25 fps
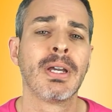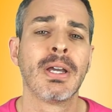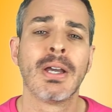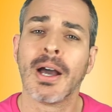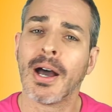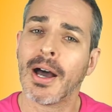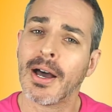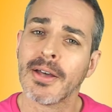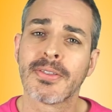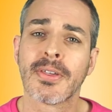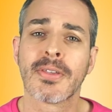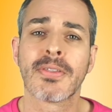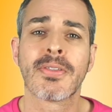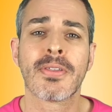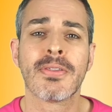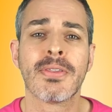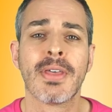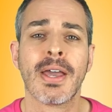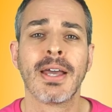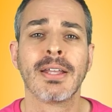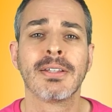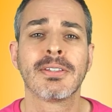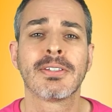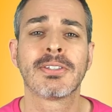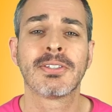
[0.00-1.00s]
Other than
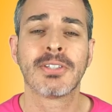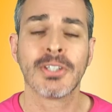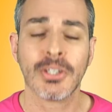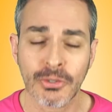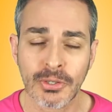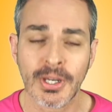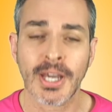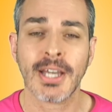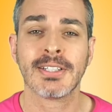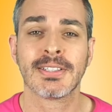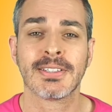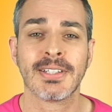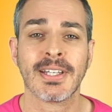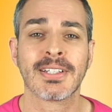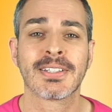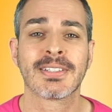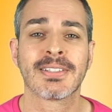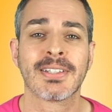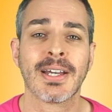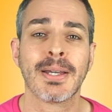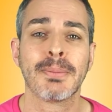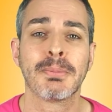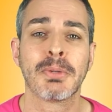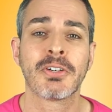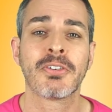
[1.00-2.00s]
that, see you guys next
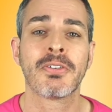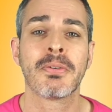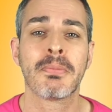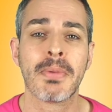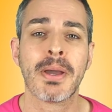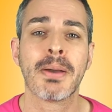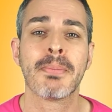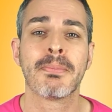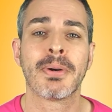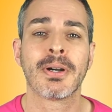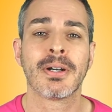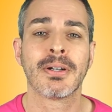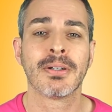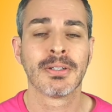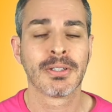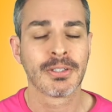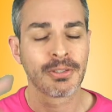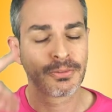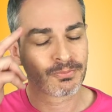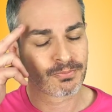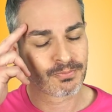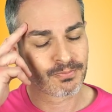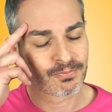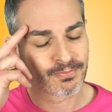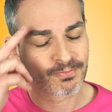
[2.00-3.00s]
time, and remember
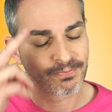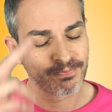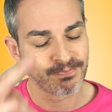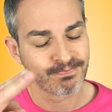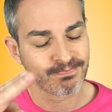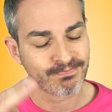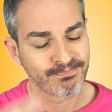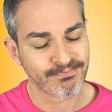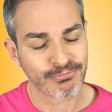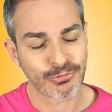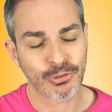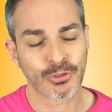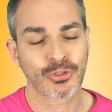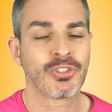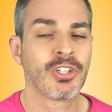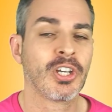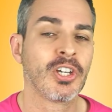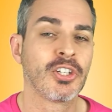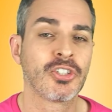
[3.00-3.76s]
to stay